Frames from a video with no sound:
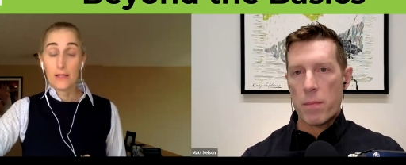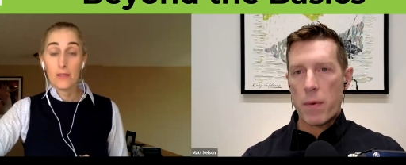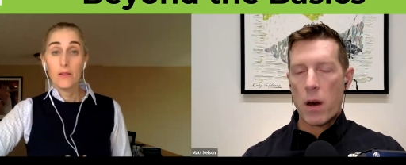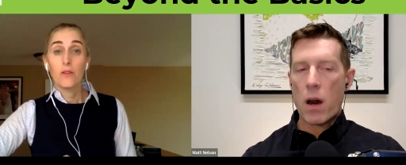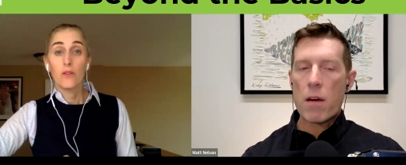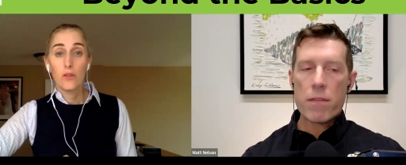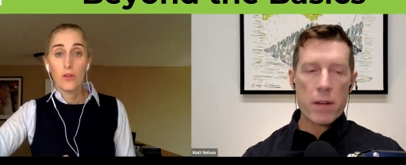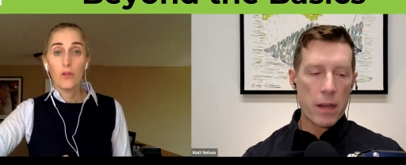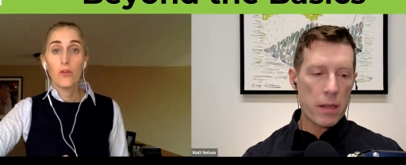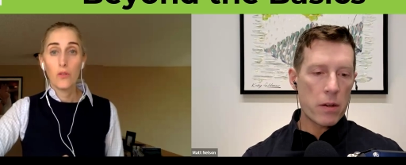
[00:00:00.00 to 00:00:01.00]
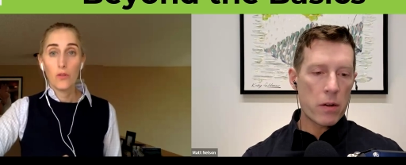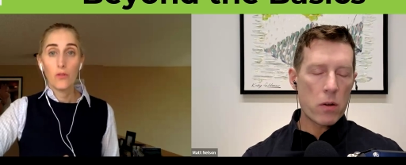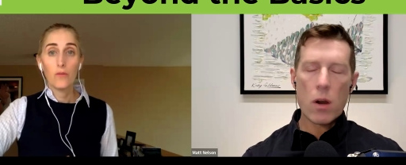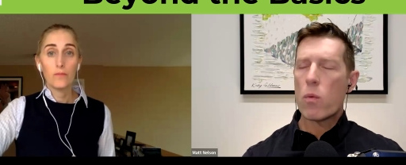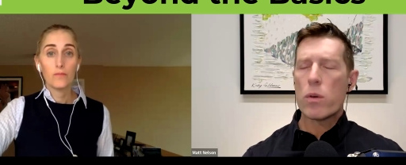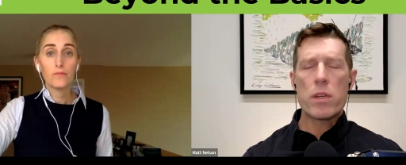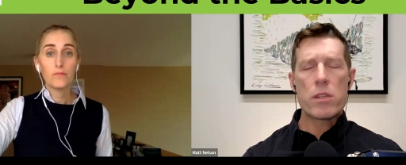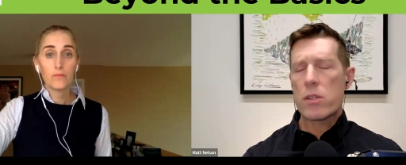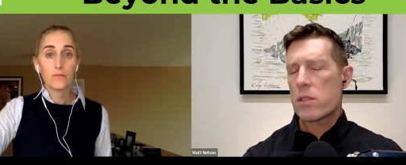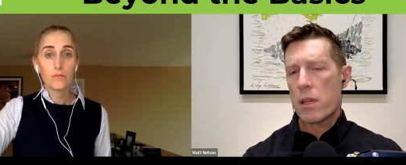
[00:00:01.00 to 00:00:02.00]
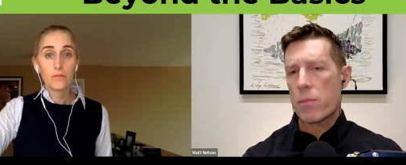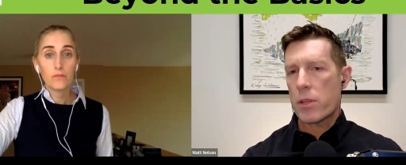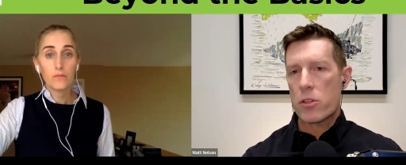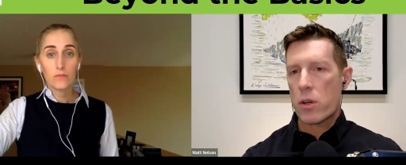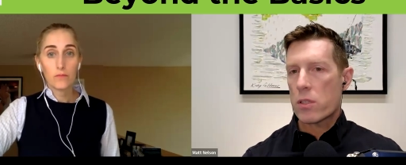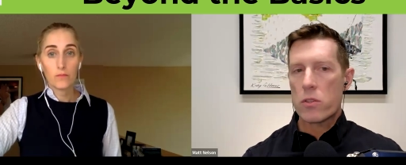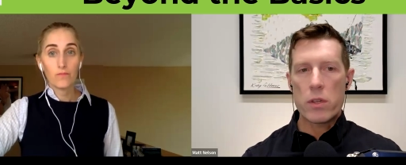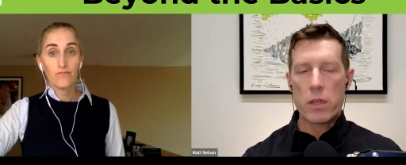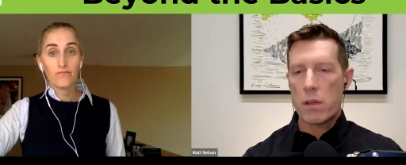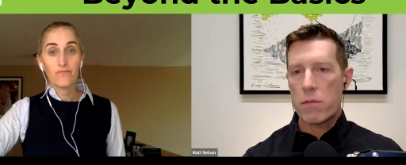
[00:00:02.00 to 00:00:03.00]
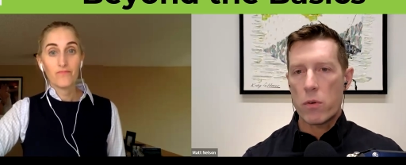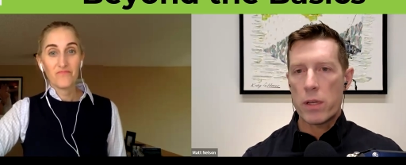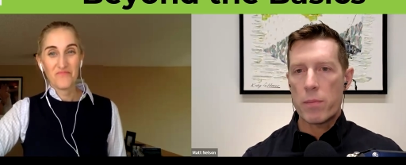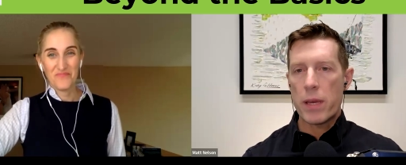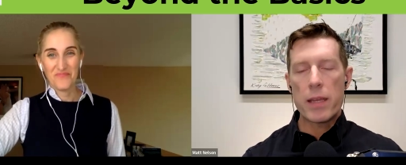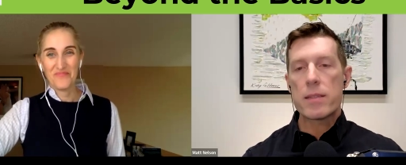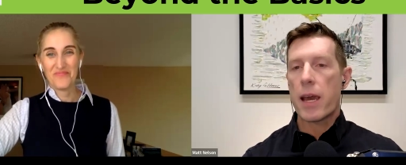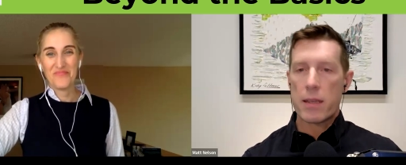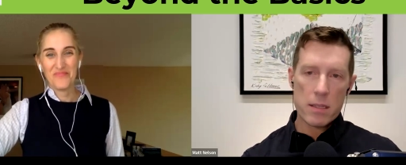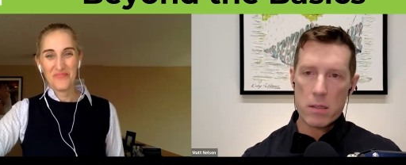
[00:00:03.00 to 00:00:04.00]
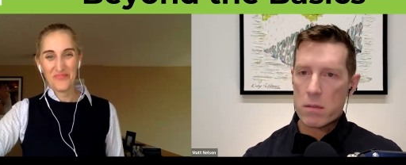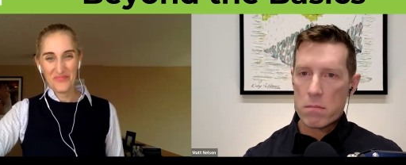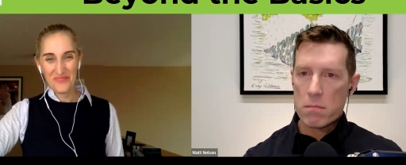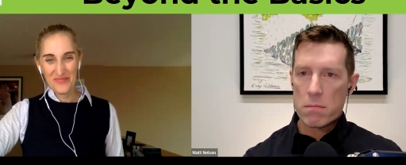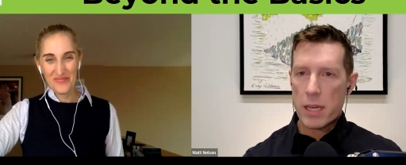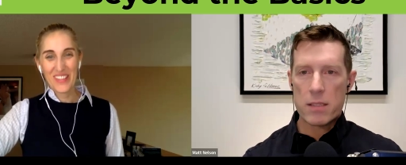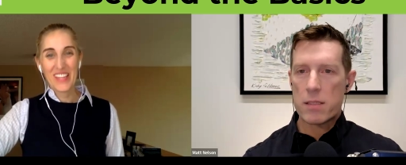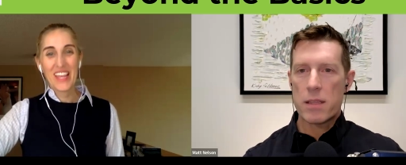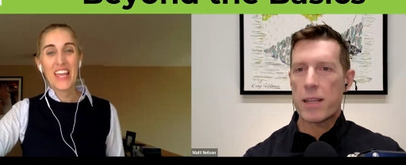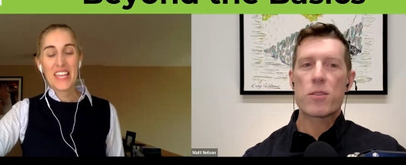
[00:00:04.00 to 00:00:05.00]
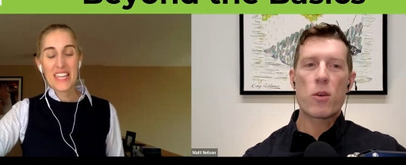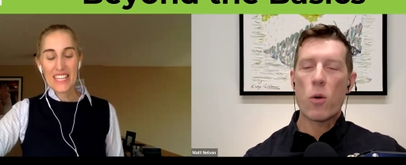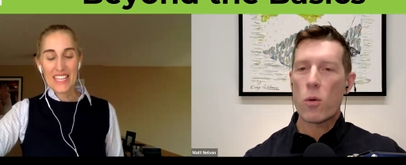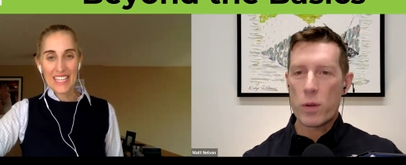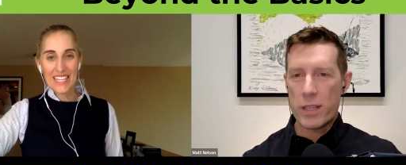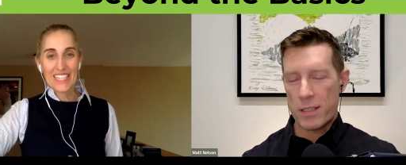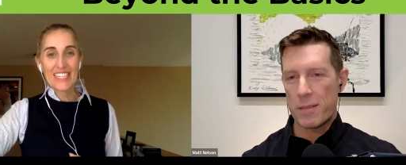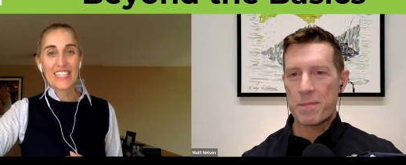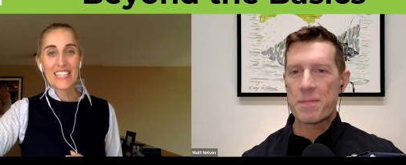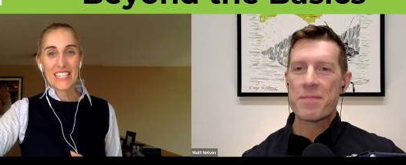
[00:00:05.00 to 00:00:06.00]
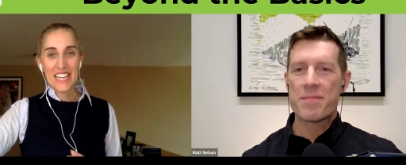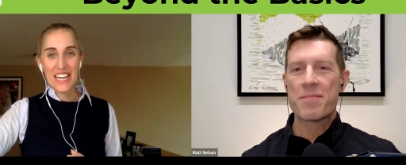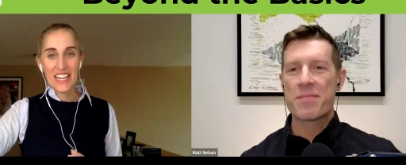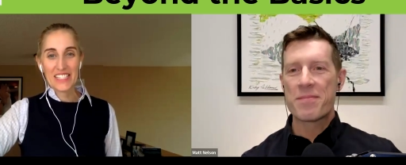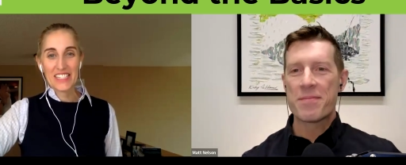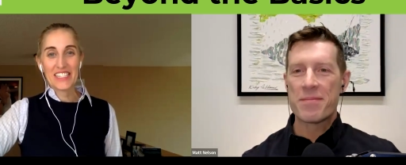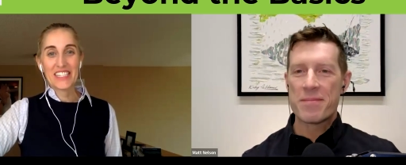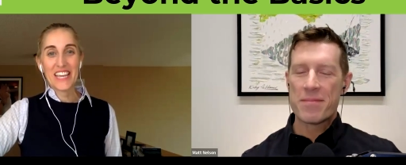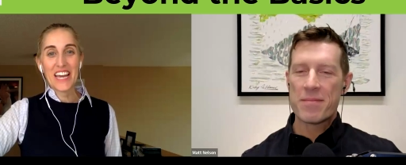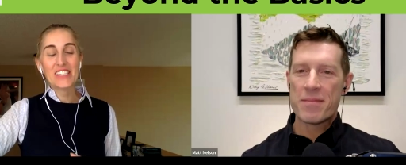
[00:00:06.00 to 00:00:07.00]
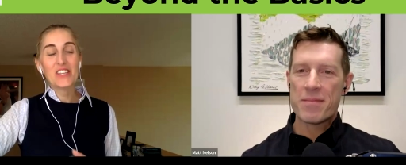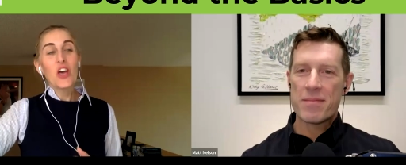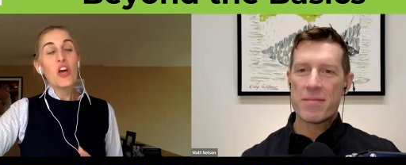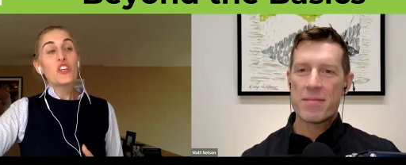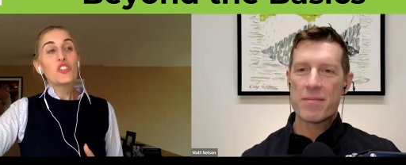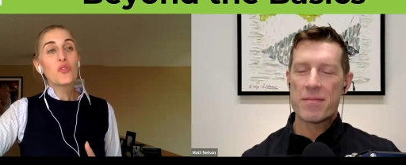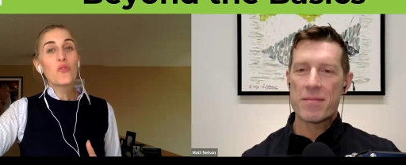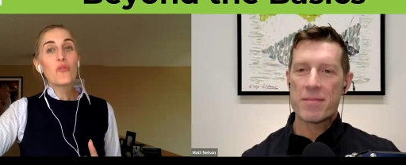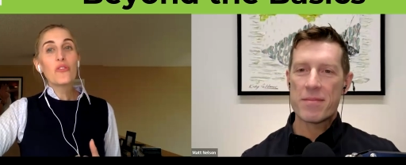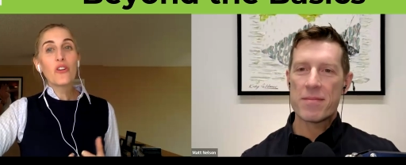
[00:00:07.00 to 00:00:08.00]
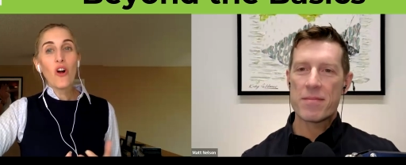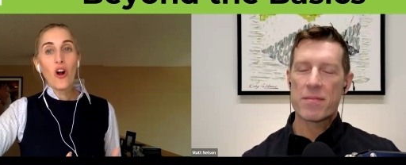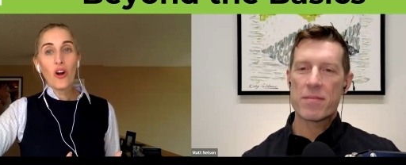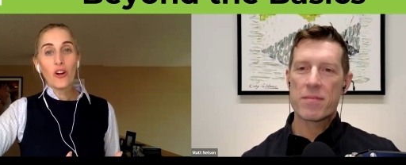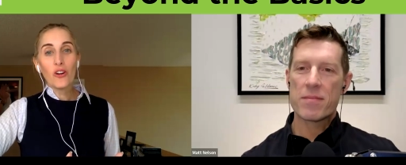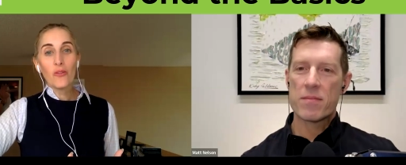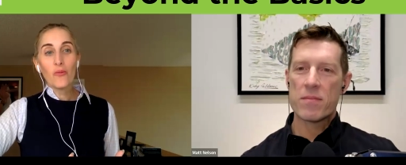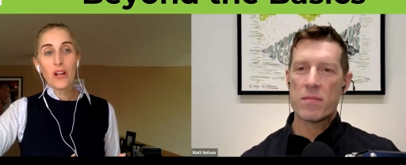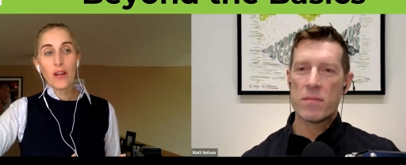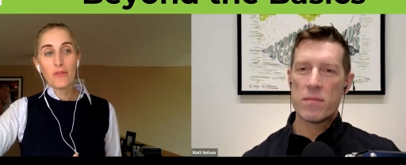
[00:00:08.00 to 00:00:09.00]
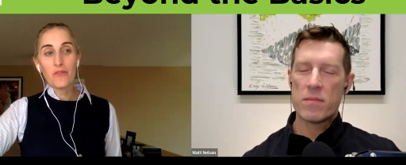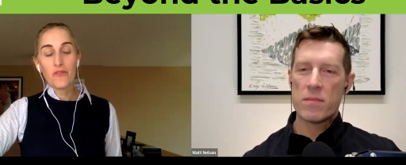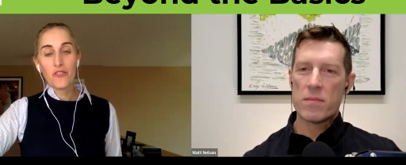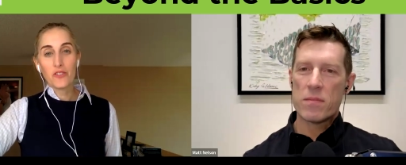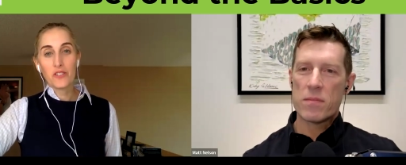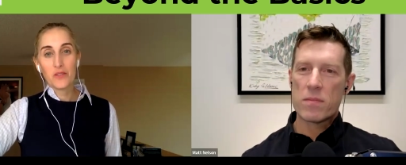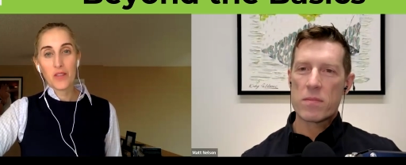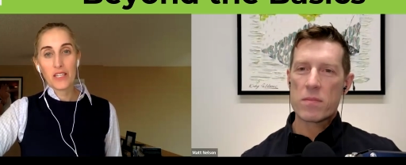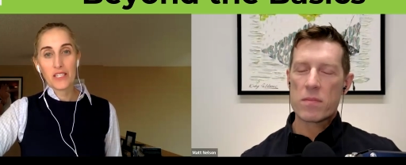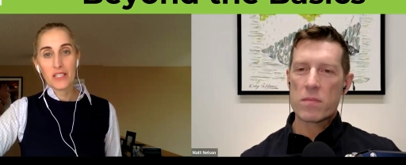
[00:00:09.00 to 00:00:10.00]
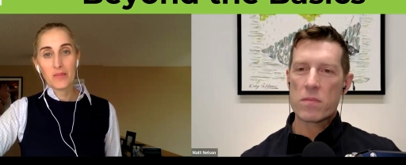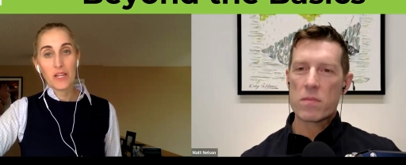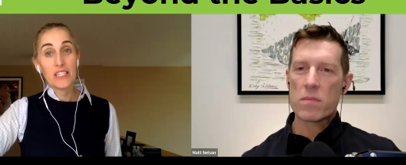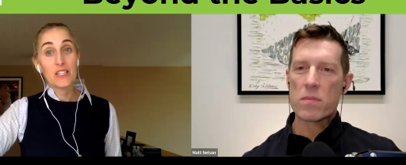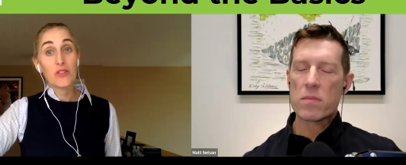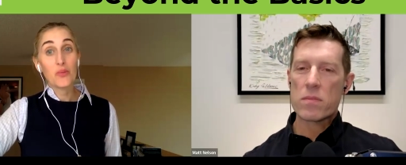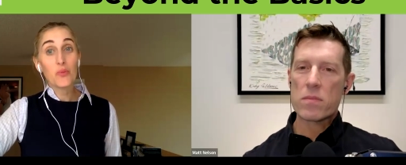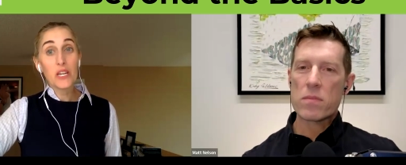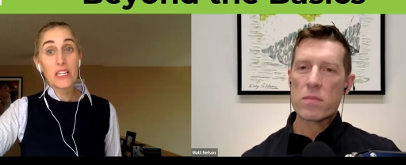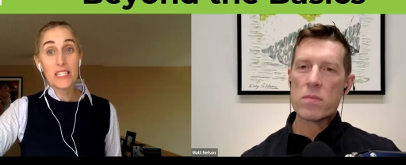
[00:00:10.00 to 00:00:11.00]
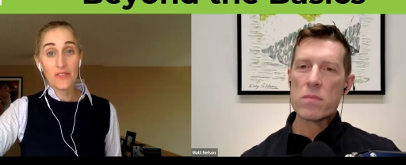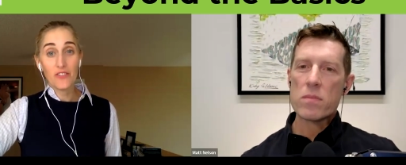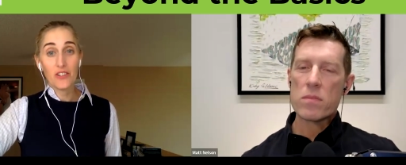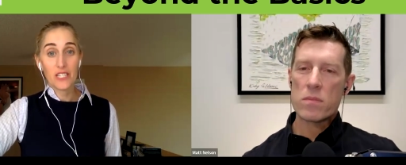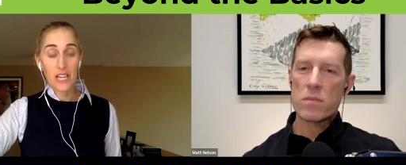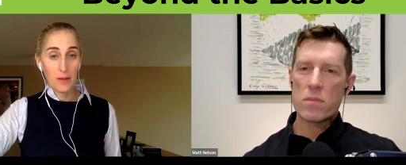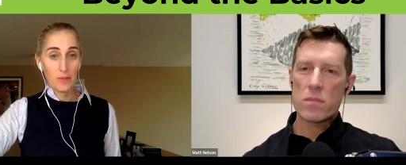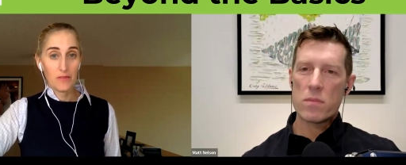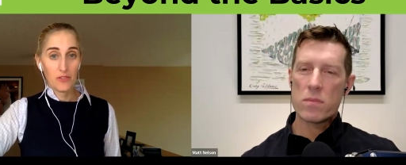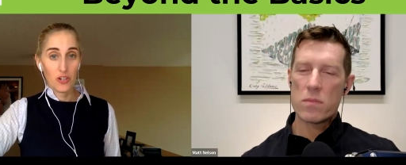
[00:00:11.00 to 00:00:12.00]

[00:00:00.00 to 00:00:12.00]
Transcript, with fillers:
Speaker 1: yes. often i hear oh well you just set up a trust so you can avoid paying taxes that's that's the whole reason
Speaker 2: yes yes so there are what I would first like to explain is three different types of